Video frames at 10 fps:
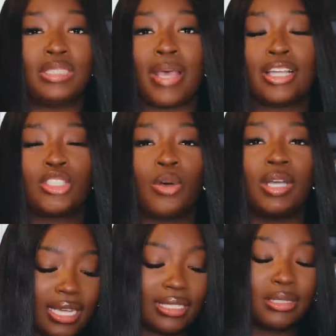this bag so
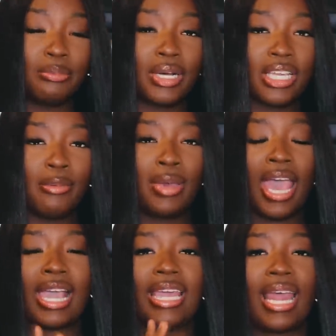much. It is a bucket
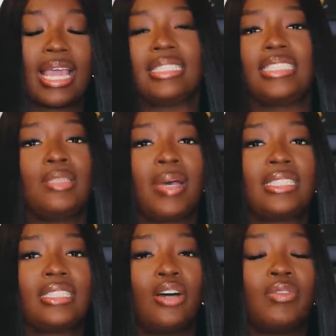bag and I can see
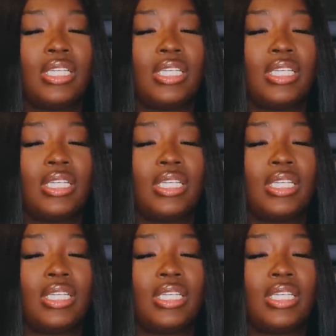myself